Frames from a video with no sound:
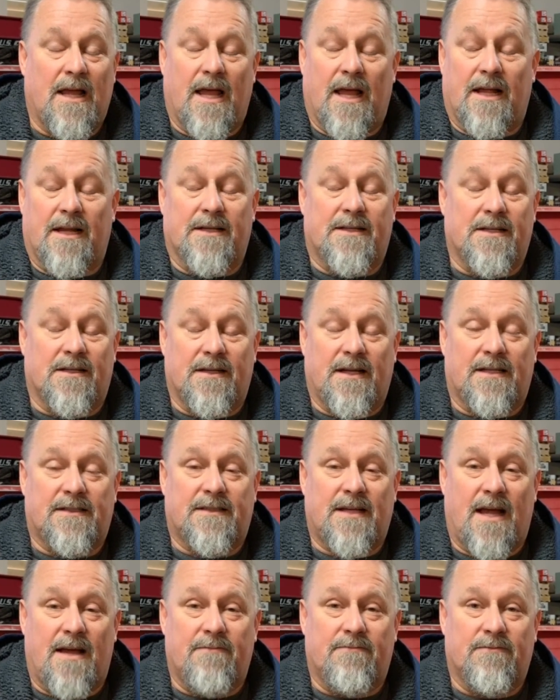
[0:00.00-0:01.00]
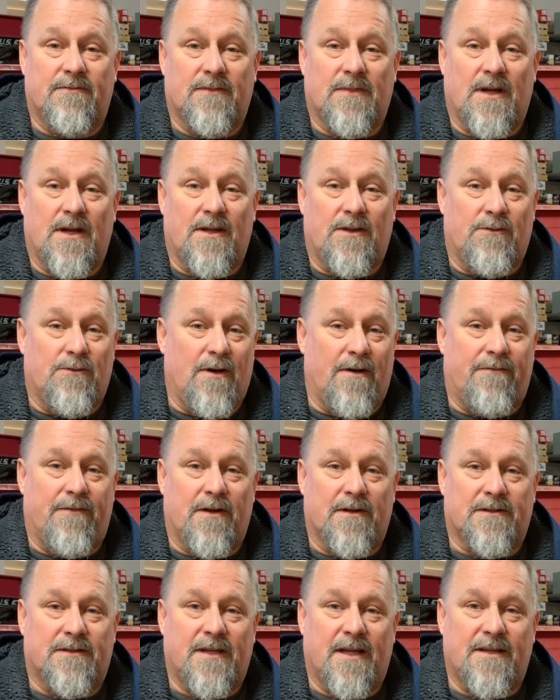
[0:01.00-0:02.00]
And until next time, you have
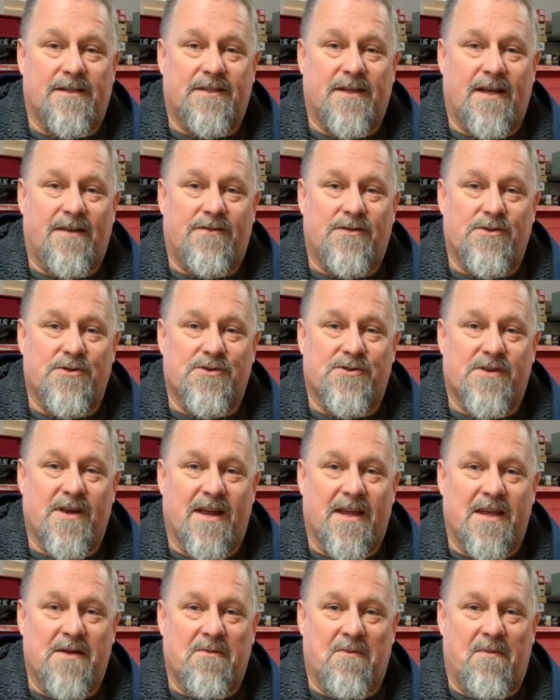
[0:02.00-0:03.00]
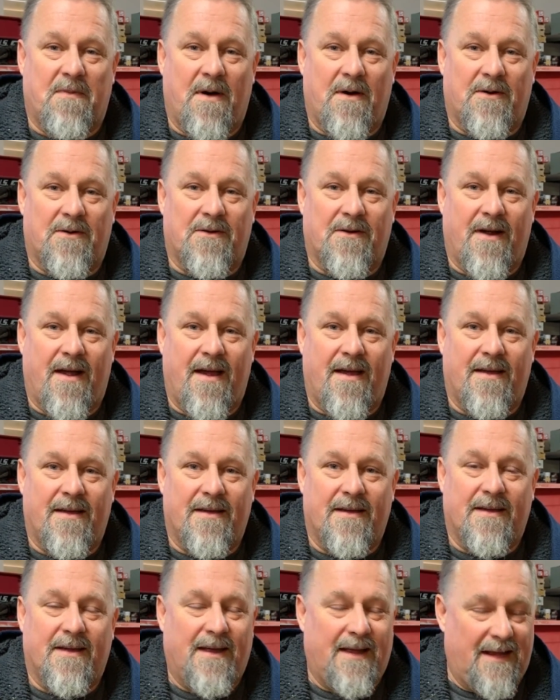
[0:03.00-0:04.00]
fun, stay safe, shoot straight, keep your powder dry,
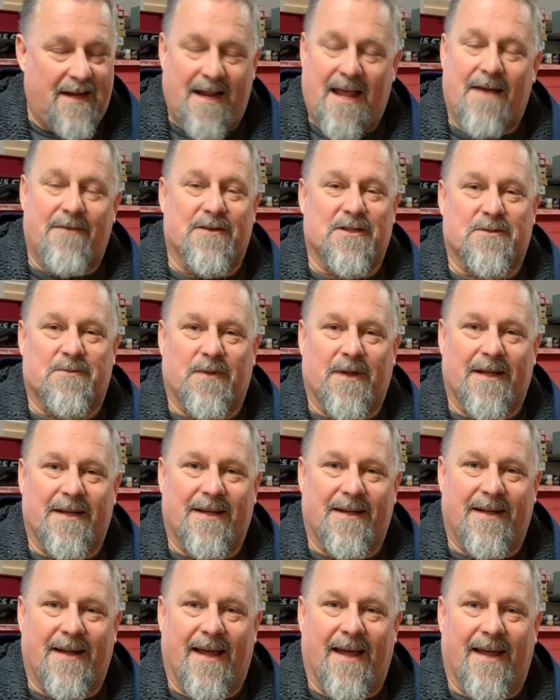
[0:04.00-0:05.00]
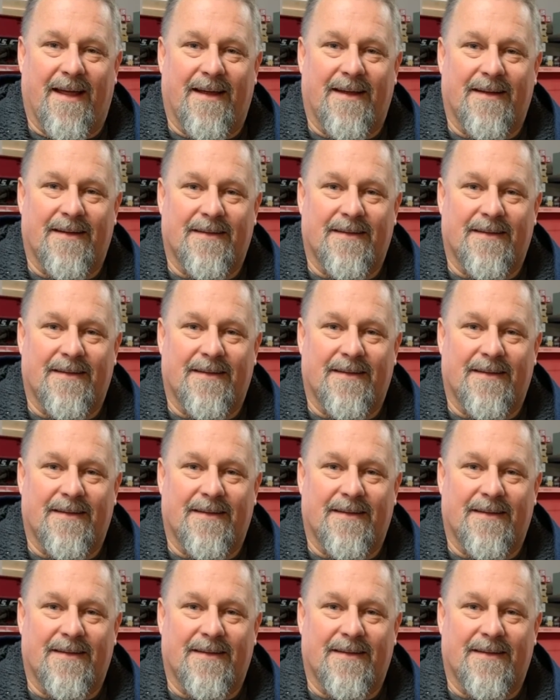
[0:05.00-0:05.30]
and have a splendid day.